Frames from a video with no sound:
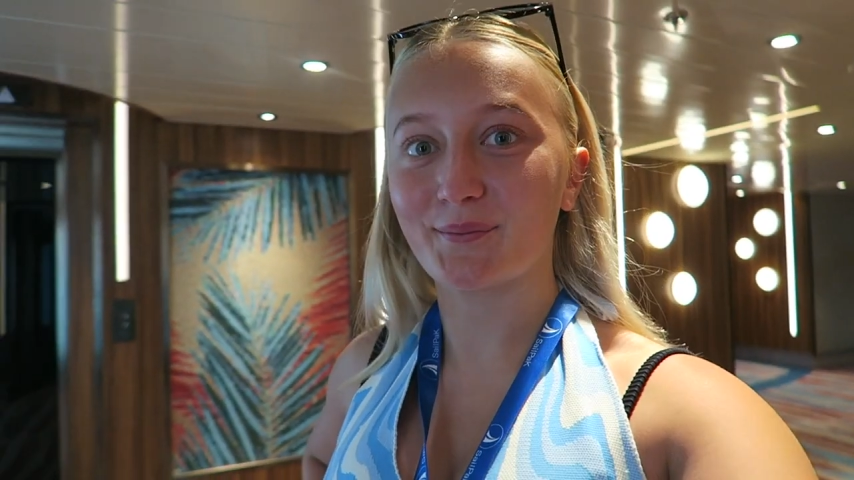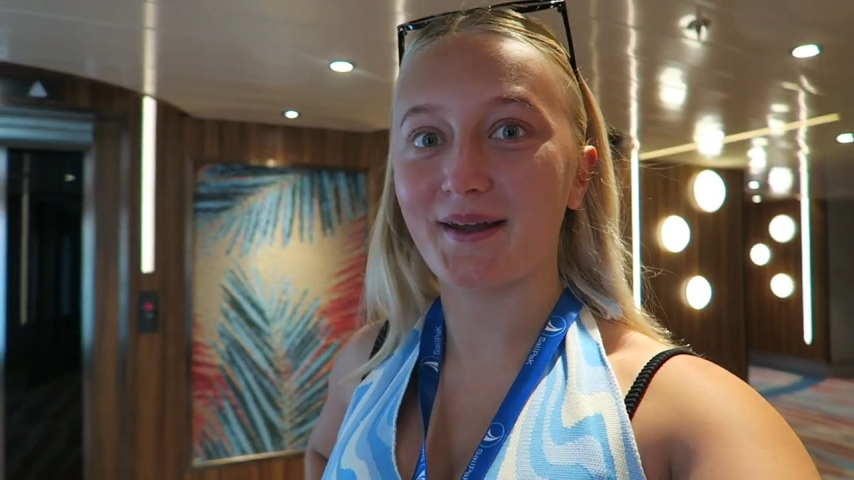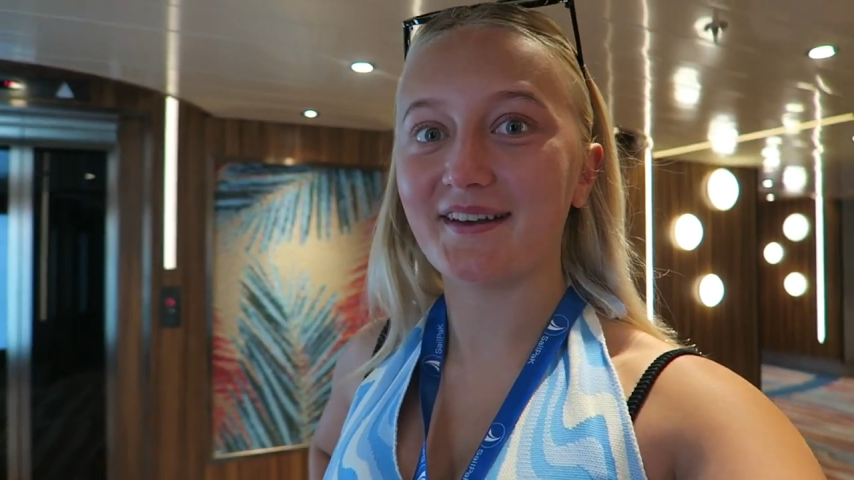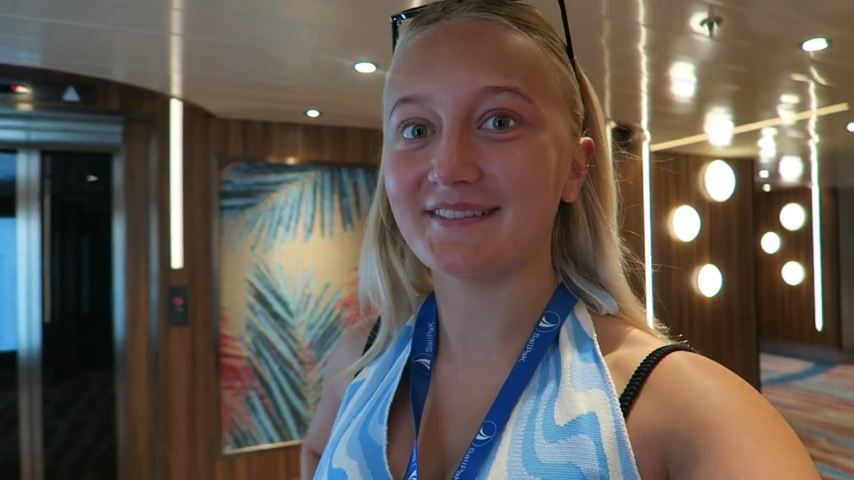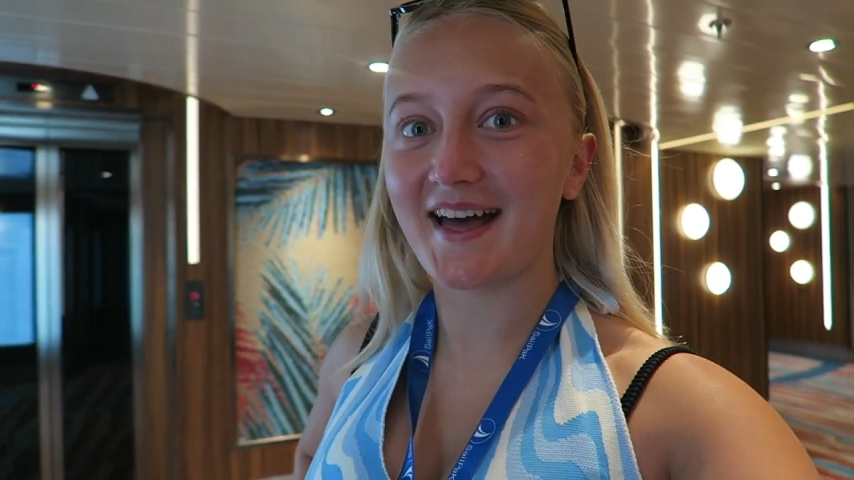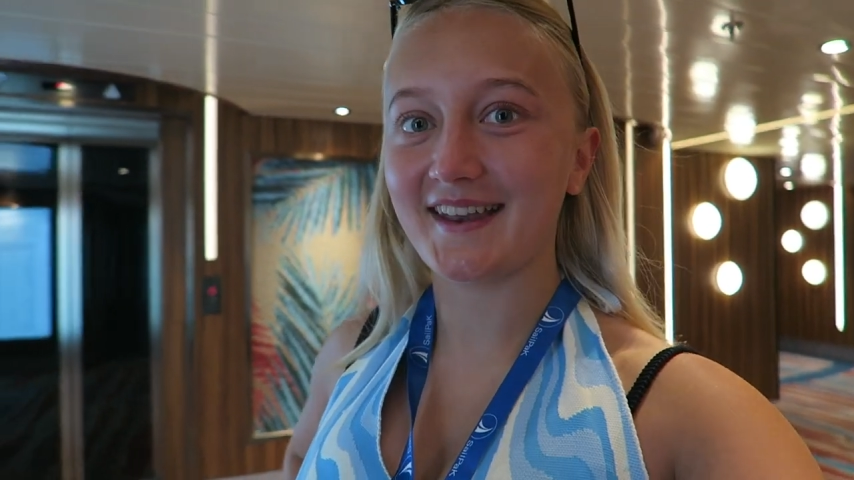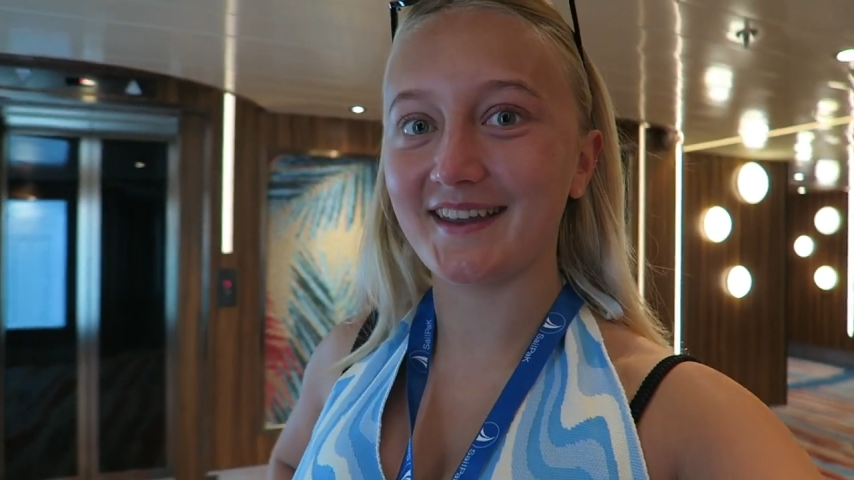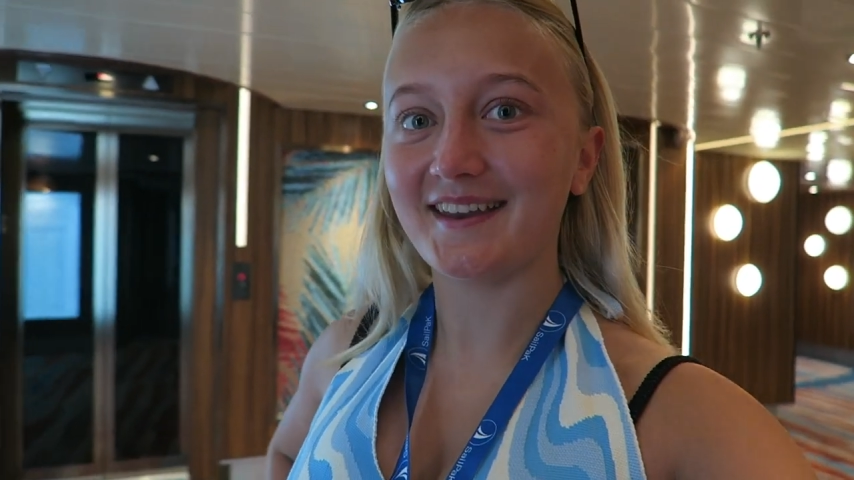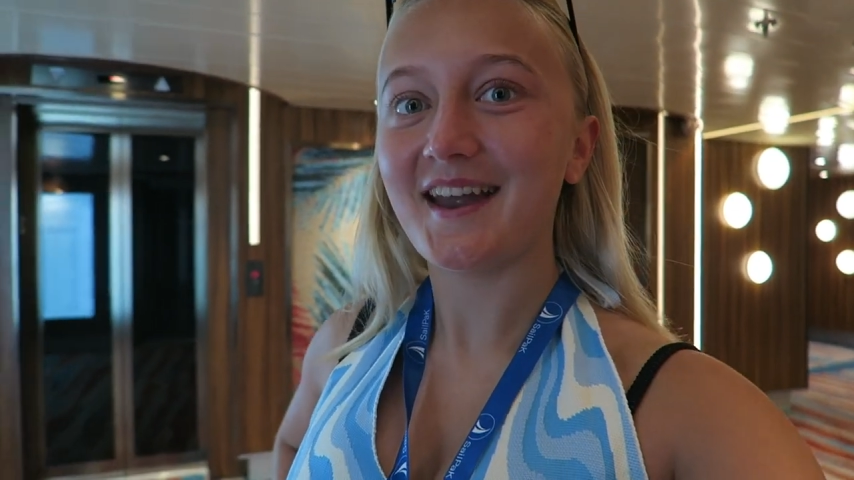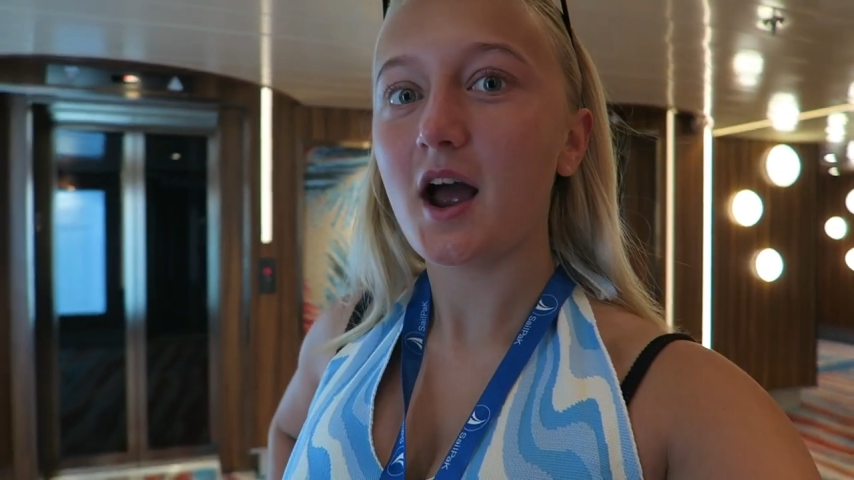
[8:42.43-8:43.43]
So we have
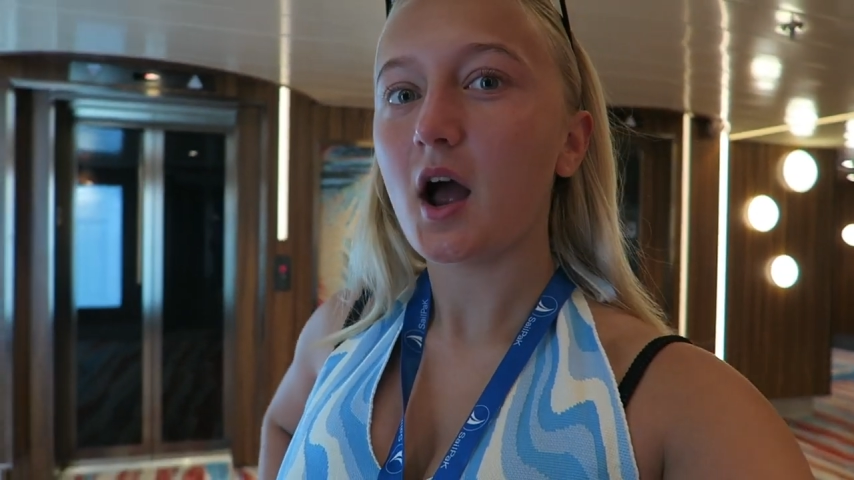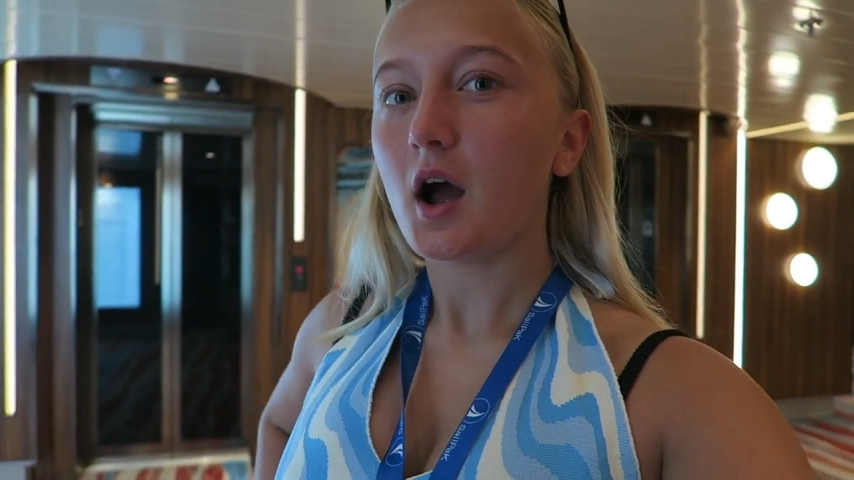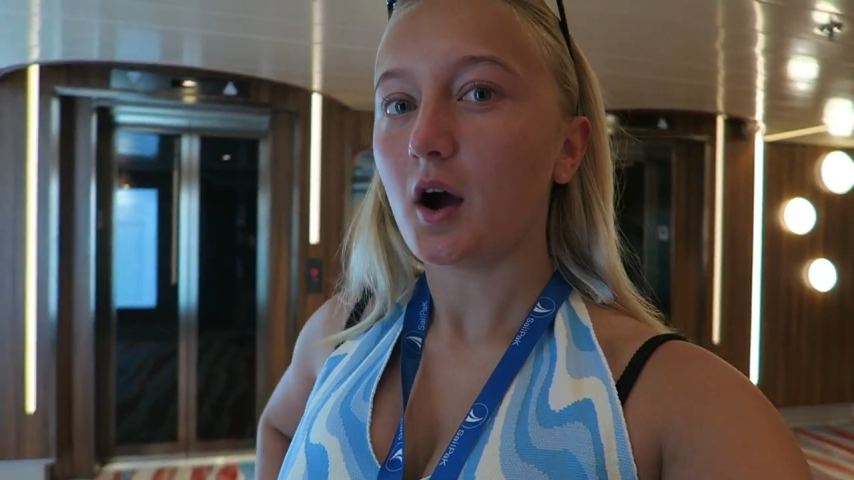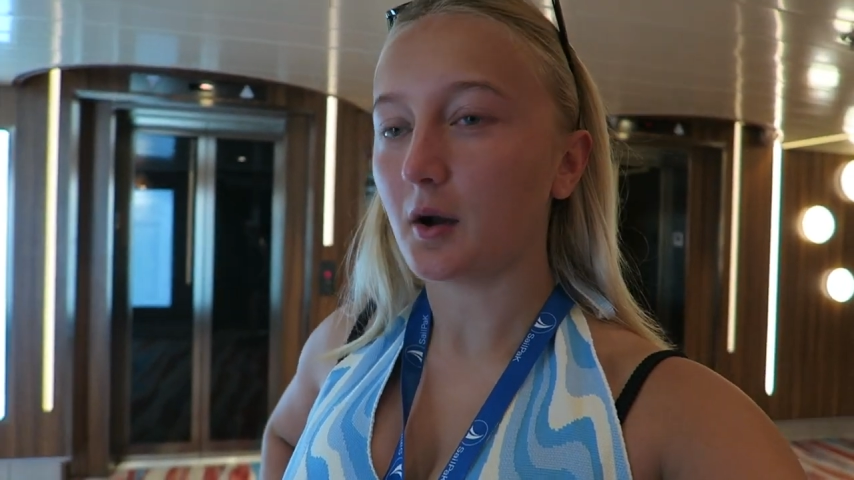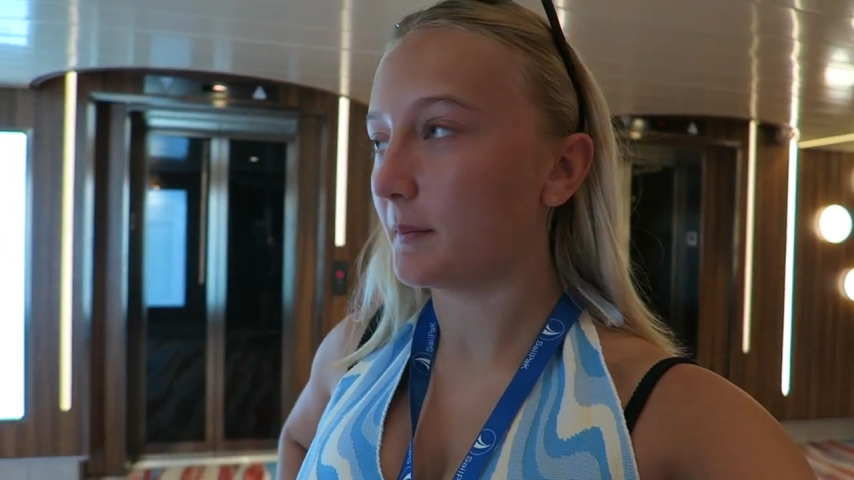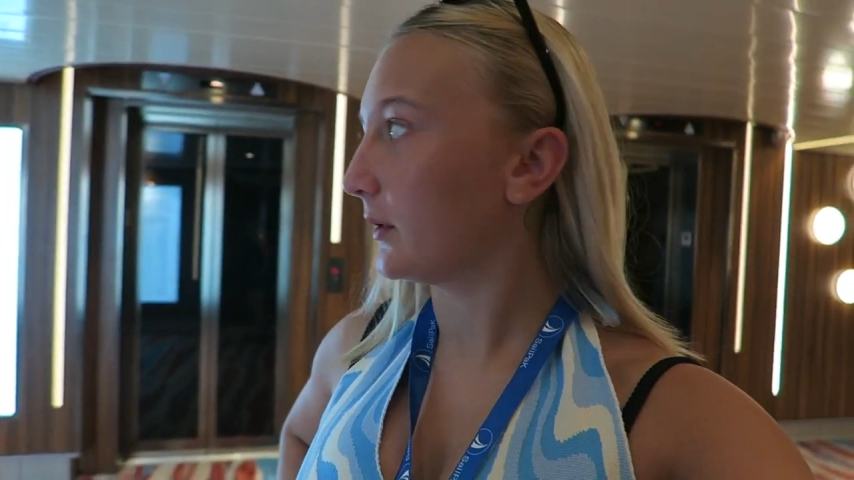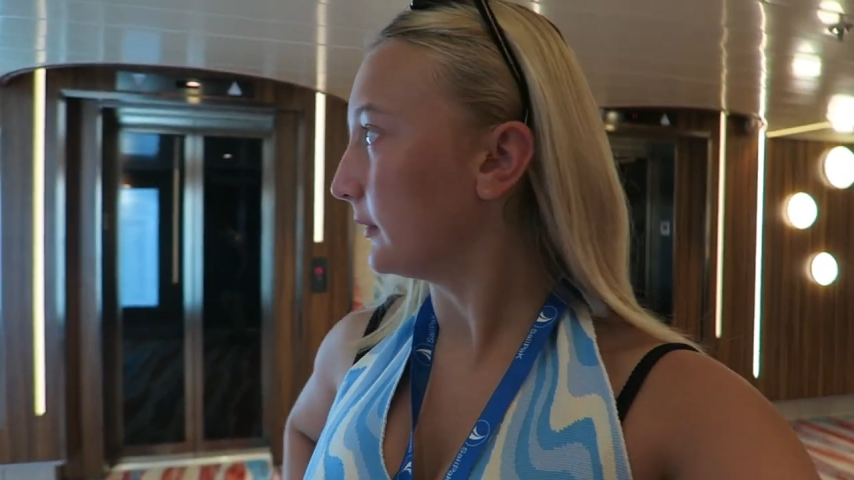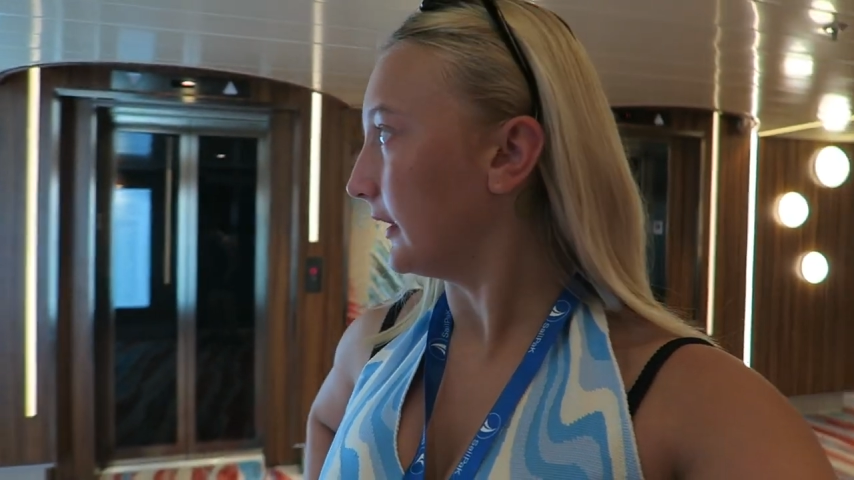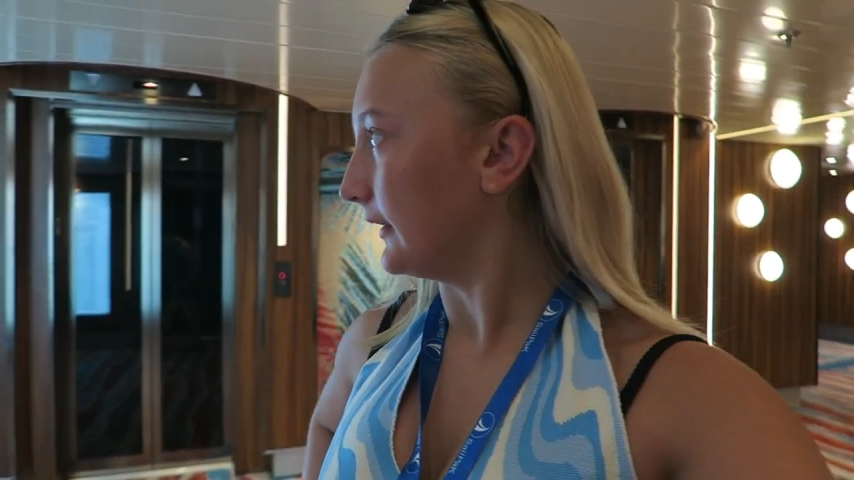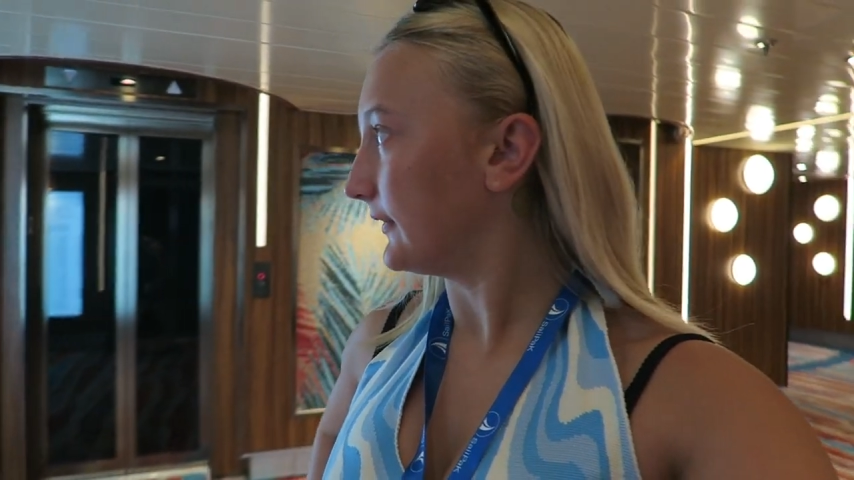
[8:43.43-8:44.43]
landed, our
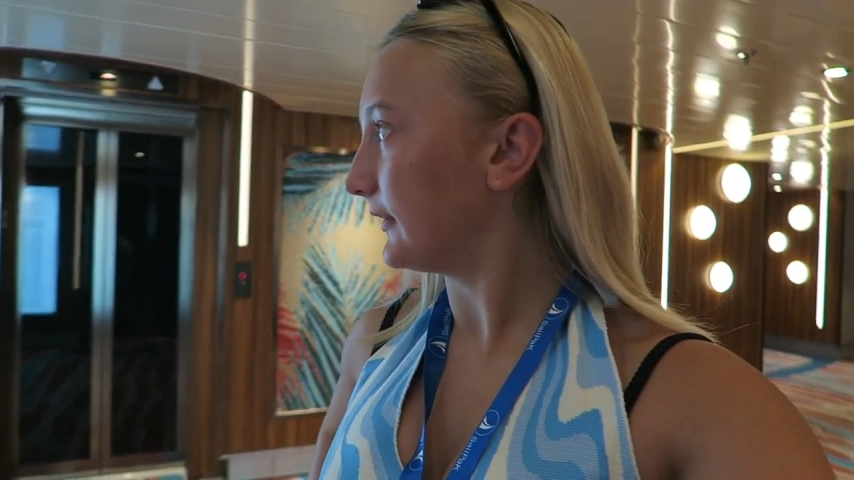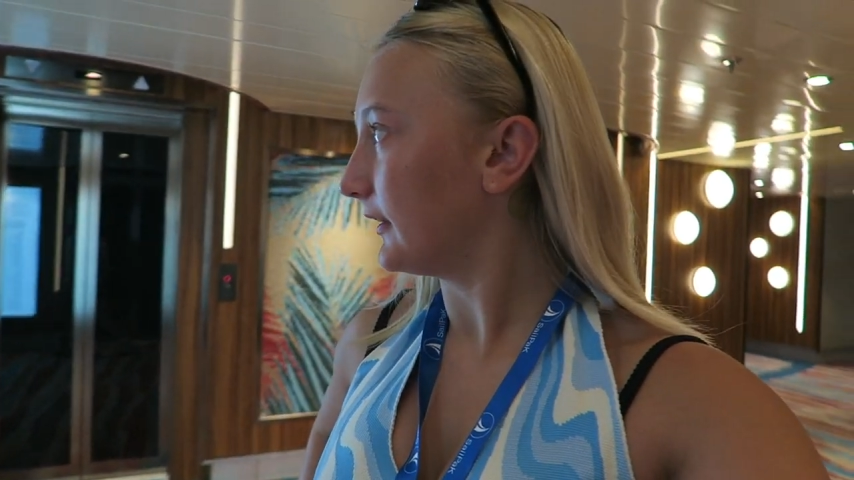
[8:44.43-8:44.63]
boat is